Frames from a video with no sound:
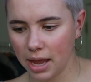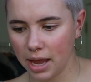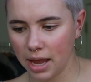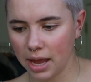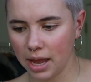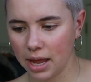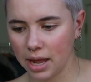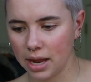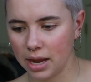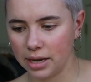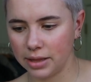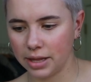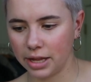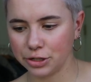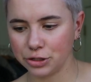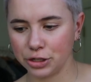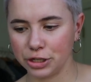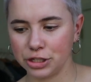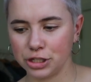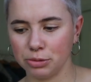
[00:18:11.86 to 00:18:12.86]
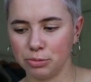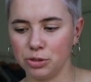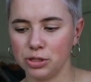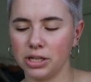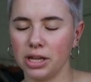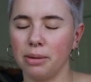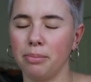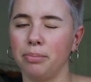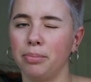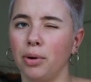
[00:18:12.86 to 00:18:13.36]
and National History
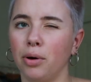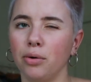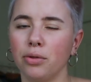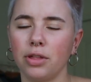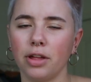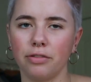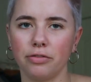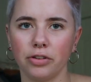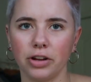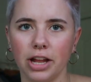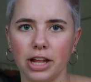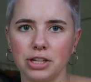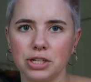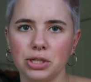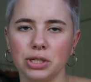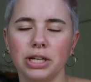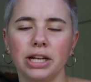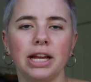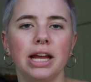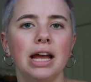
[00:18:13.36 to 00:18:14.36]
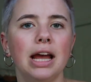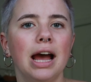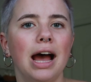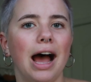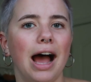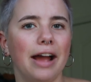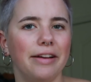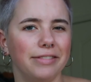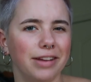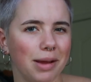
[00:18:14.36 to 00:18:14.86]
Museum both have free entry.
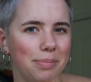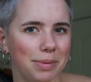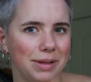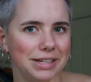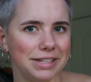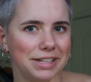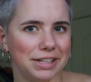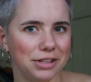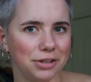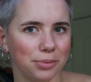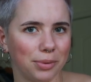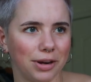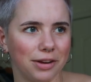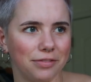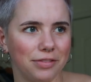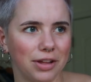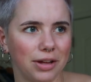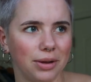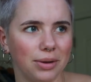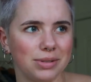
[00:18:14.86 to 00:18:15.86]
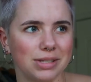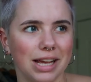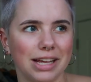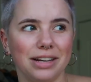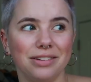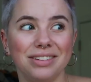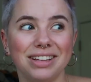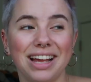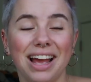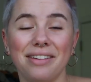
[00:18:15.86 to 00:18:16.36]
I've not been to either one of those. I
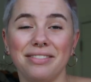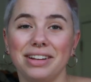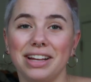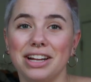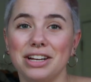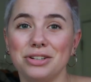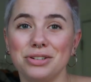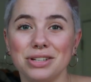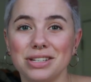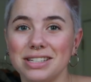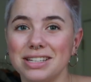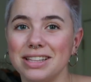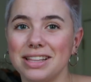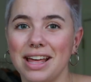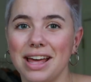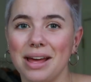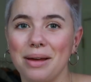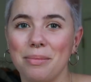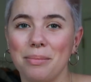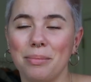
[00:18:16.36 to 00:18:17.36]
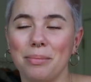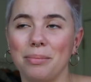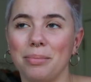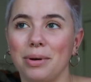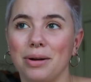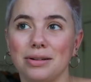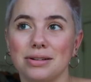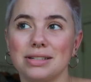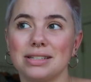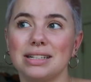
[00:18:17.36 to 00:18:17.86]
didn't really have any interest in them
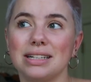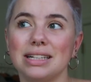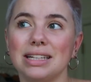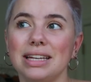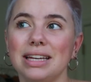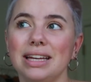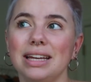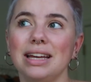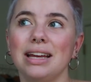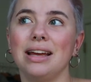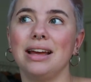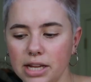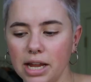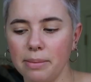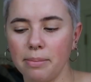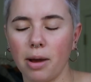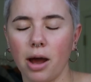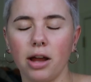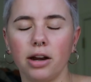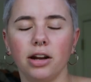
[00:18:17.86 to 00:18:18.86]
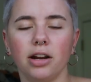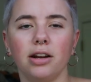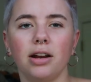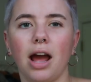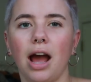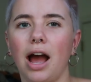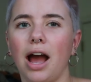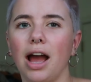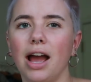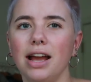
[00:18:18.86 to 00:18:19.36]
personally. Tate
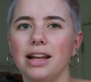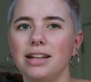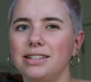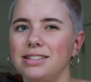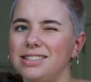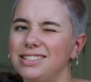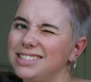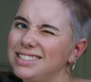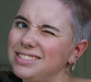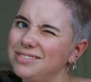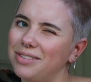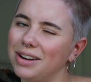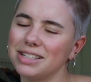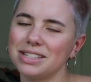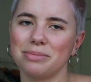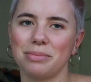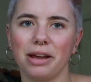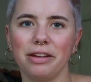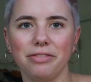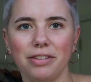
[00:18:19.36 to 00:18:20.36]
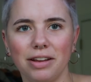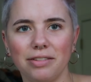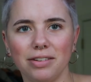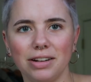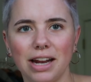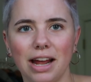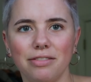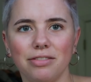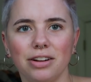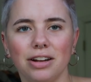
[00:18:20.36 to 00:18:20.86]
Modern, I wasn't my
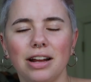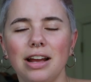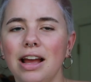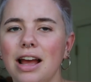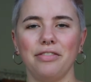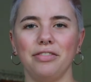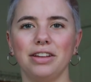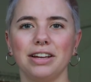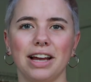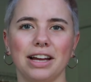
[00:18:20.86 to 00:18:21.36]
favorite ever. I feel